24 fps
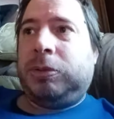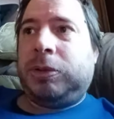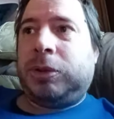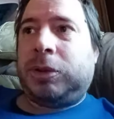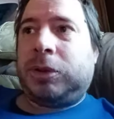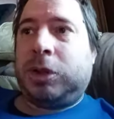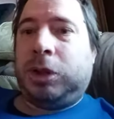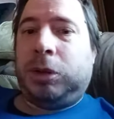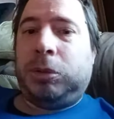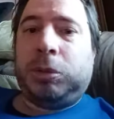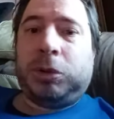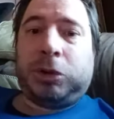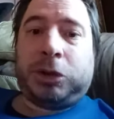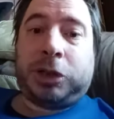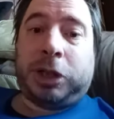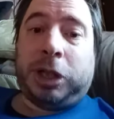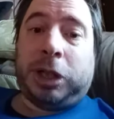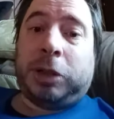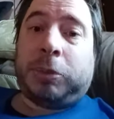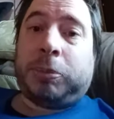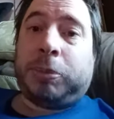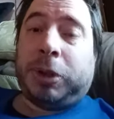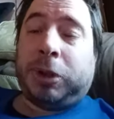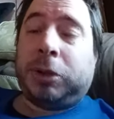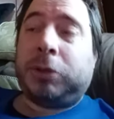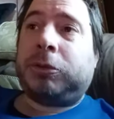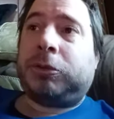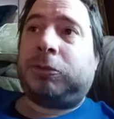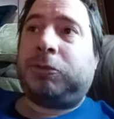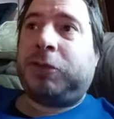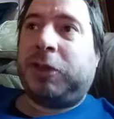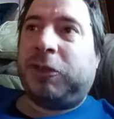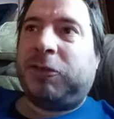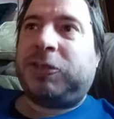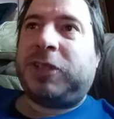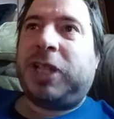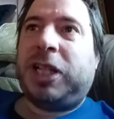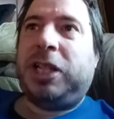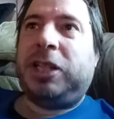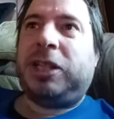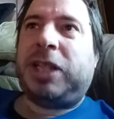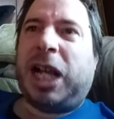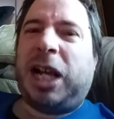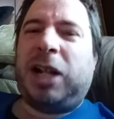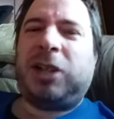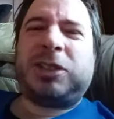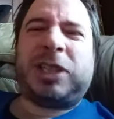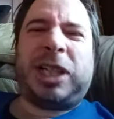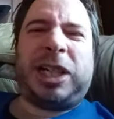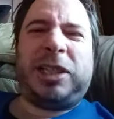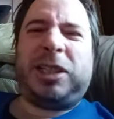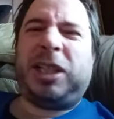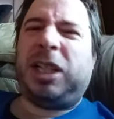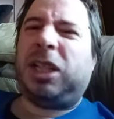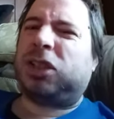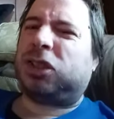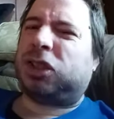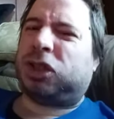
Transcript: so we'll see. But 15,000, I think,